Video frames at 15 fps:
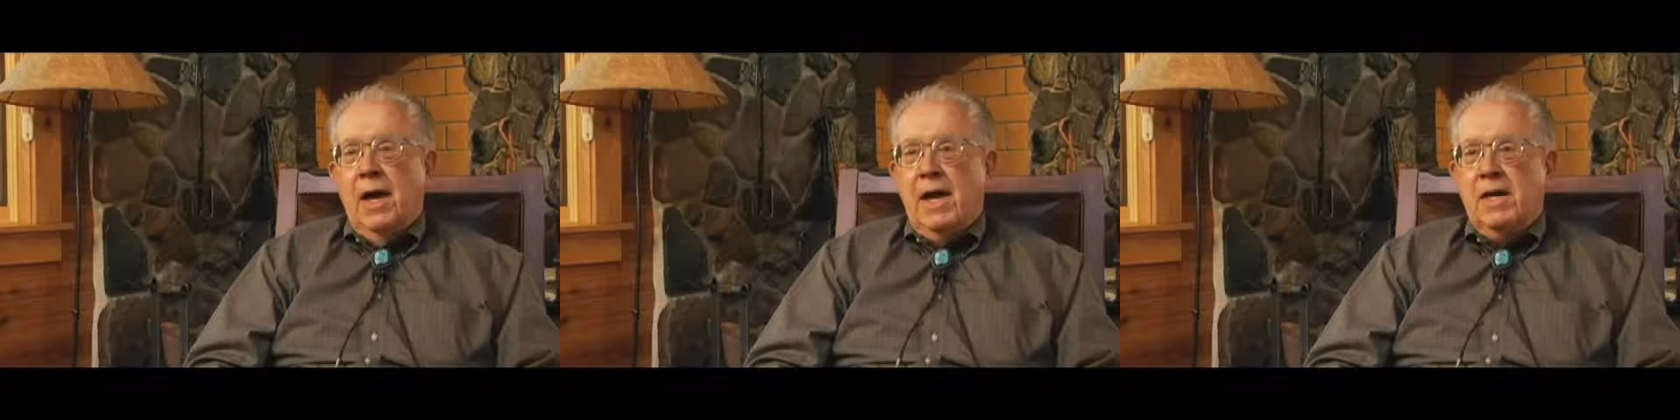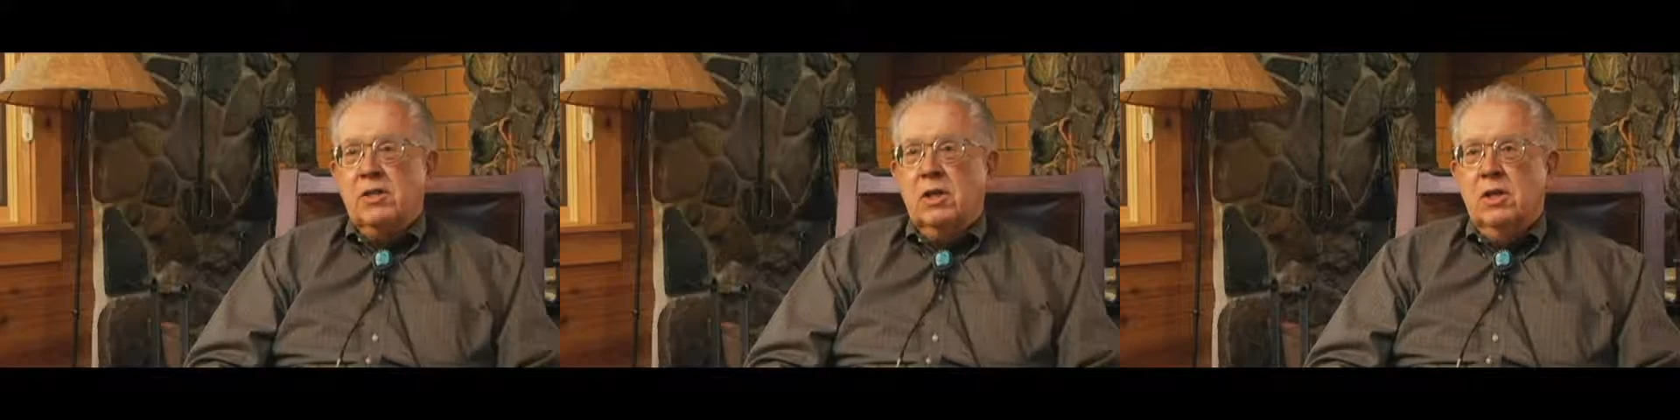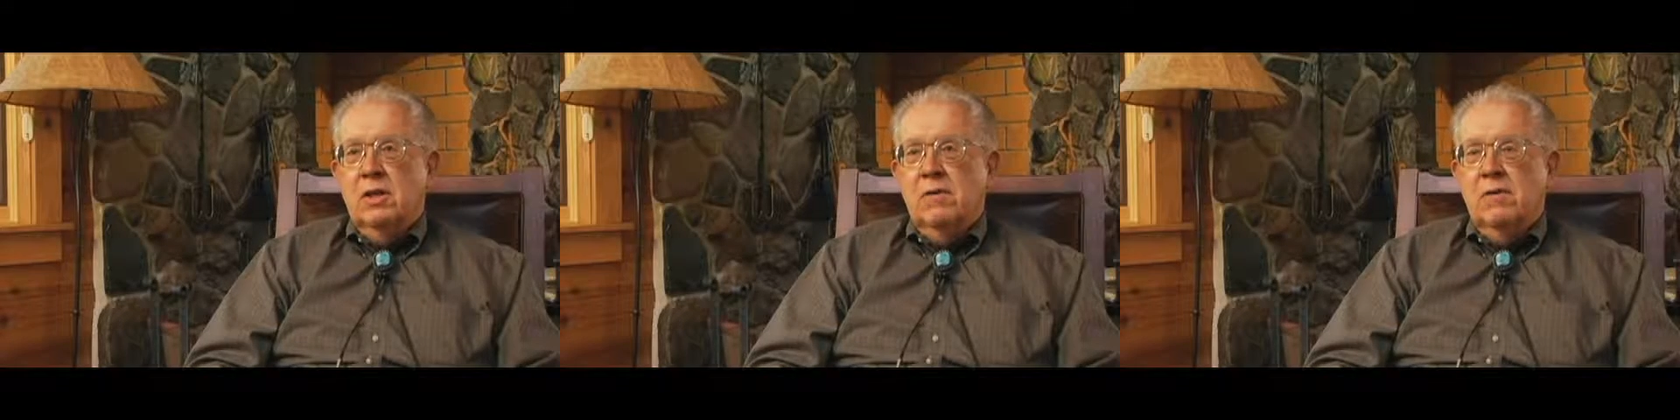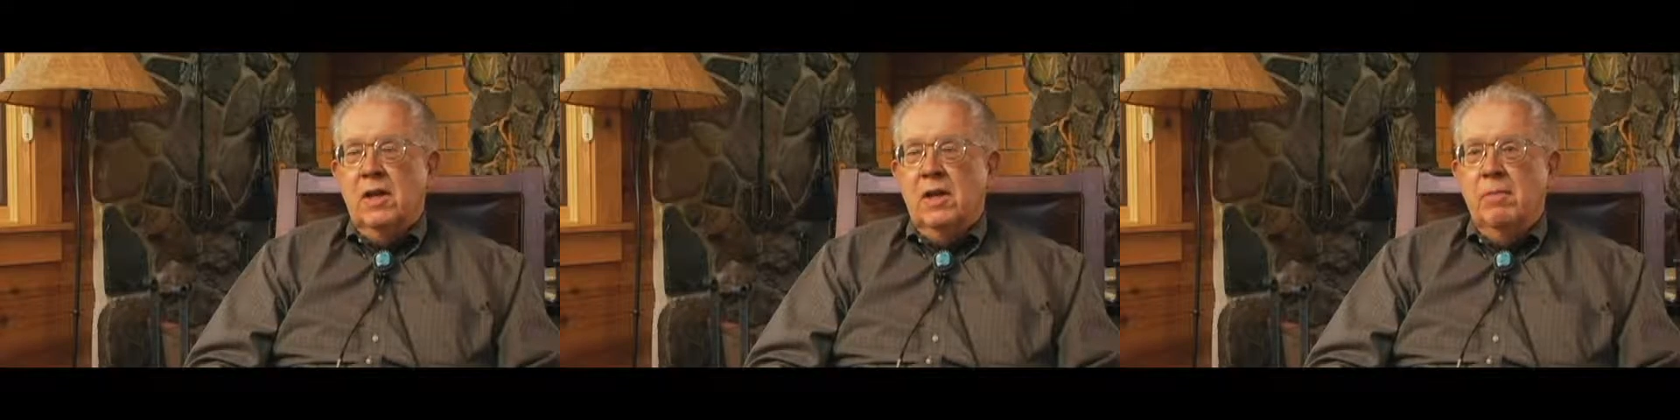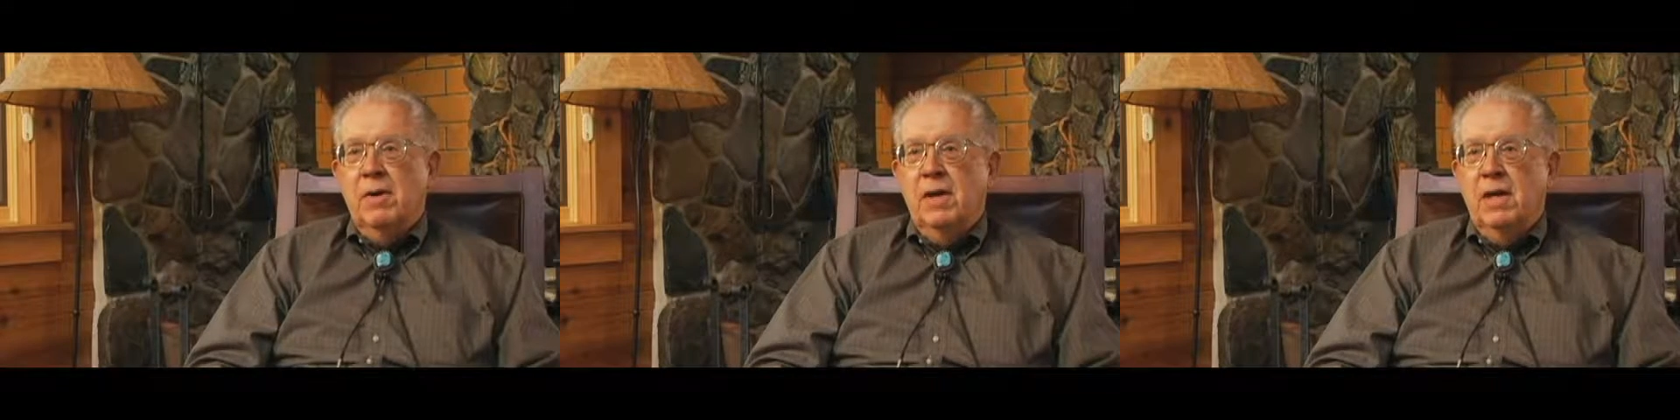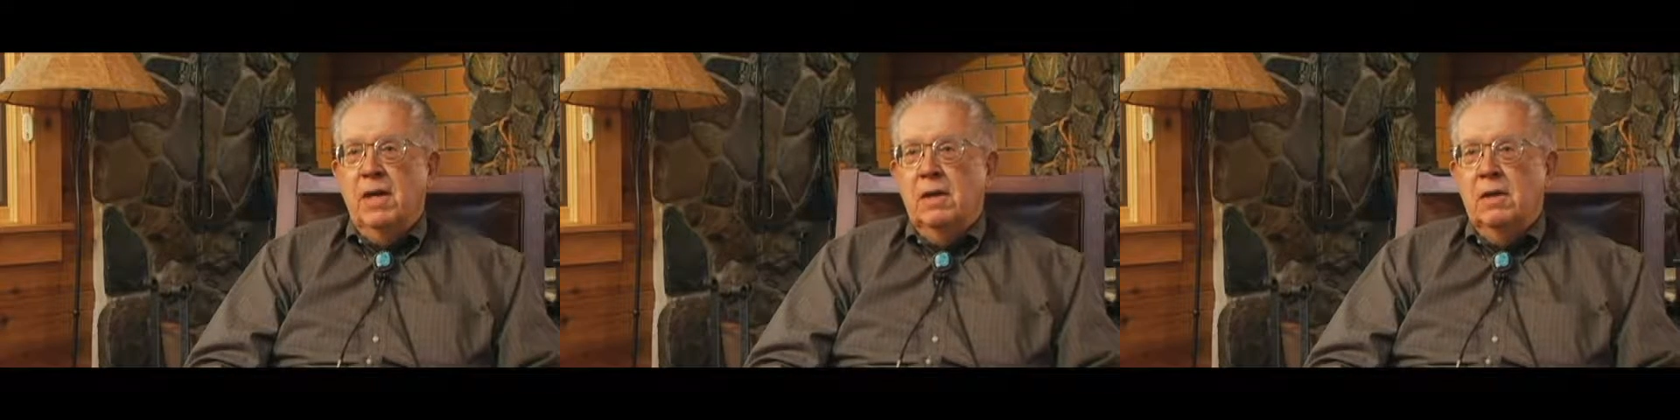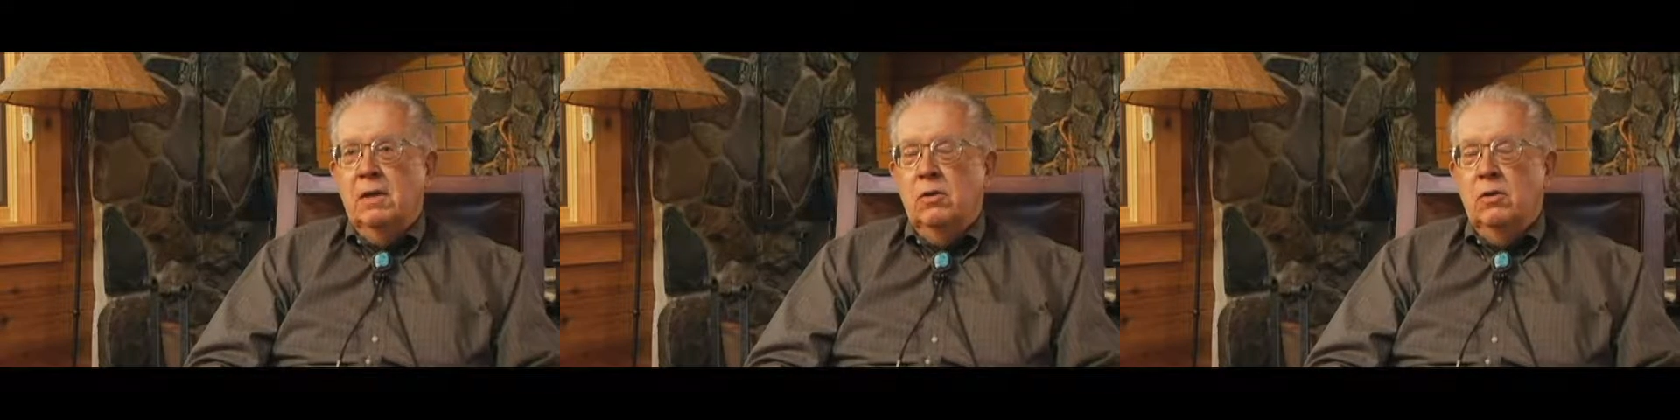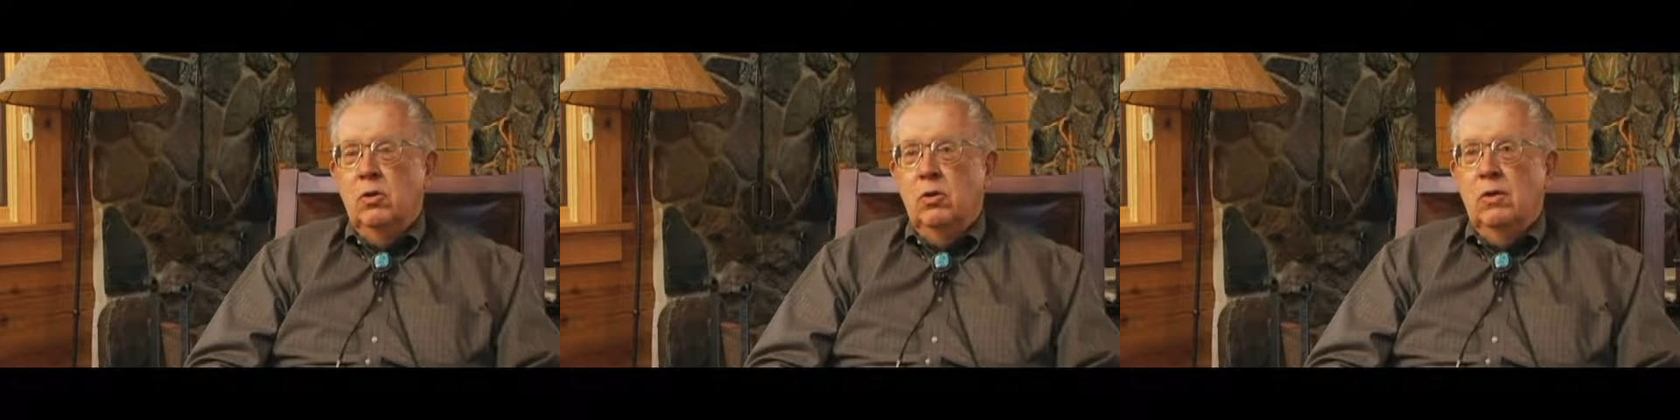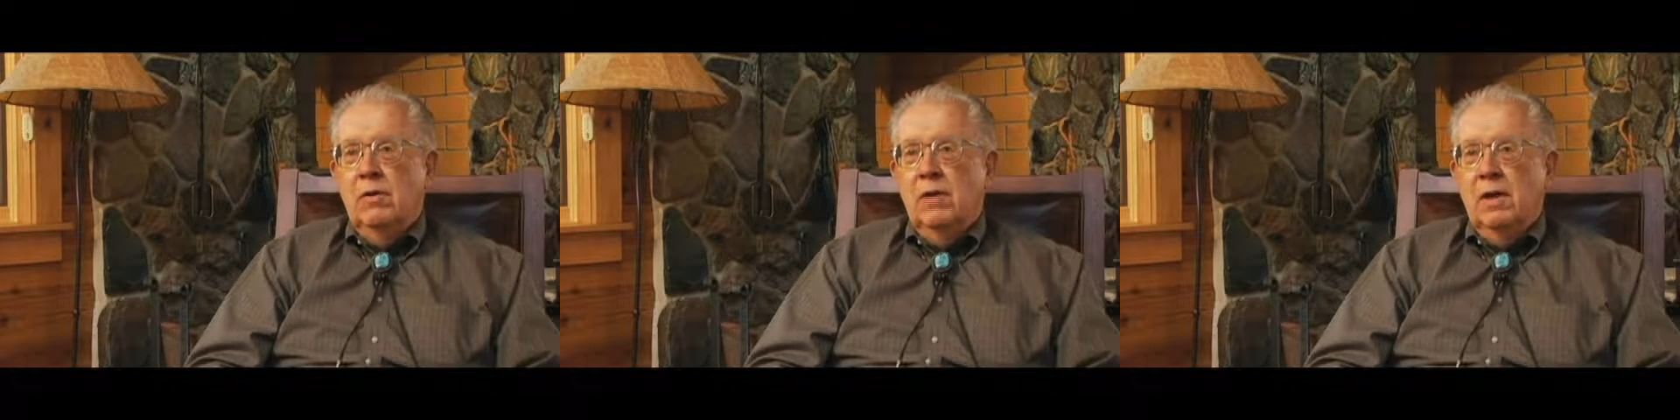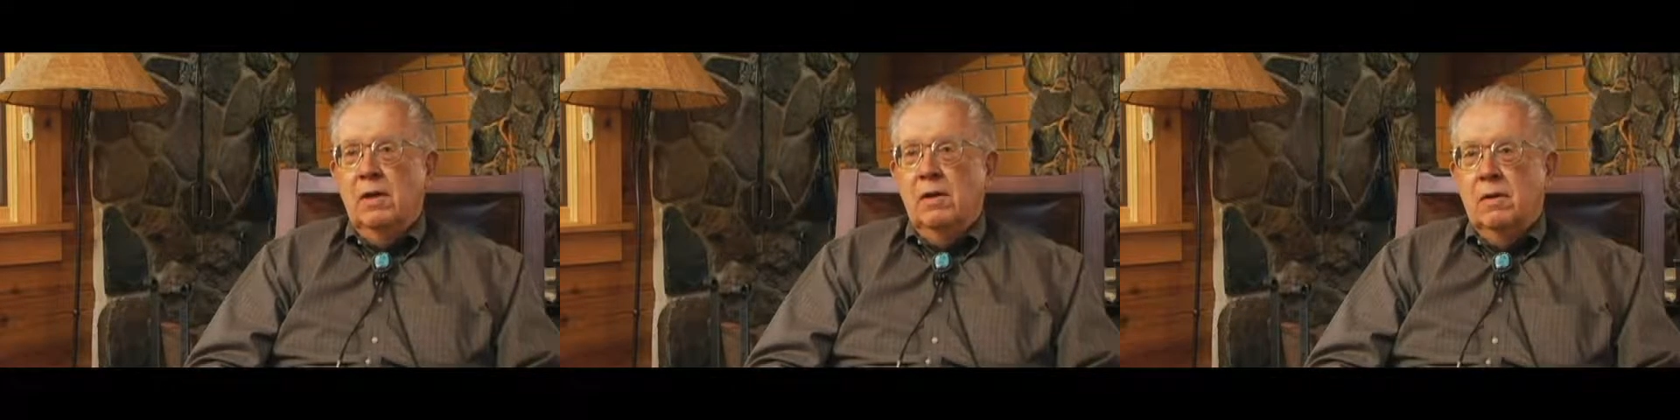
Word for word: asking if anybody knew